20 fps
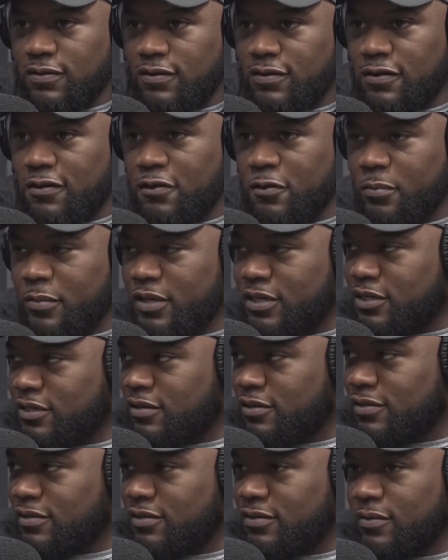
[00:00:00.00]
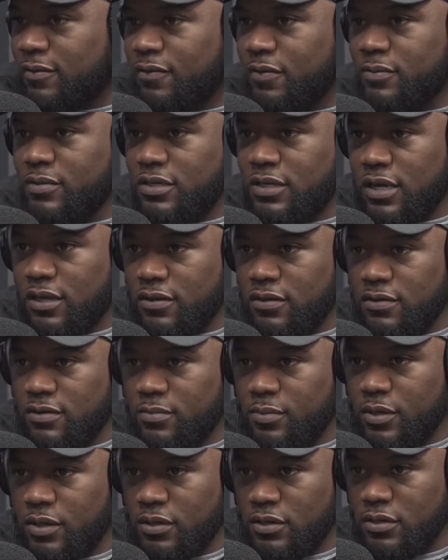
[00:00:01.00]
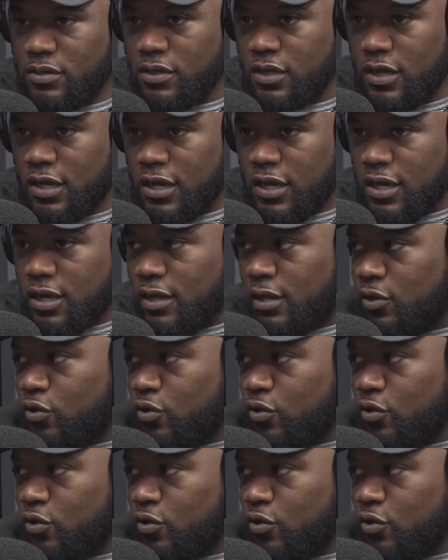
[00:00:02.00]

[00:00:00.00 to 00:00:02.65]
commissions from sellers because you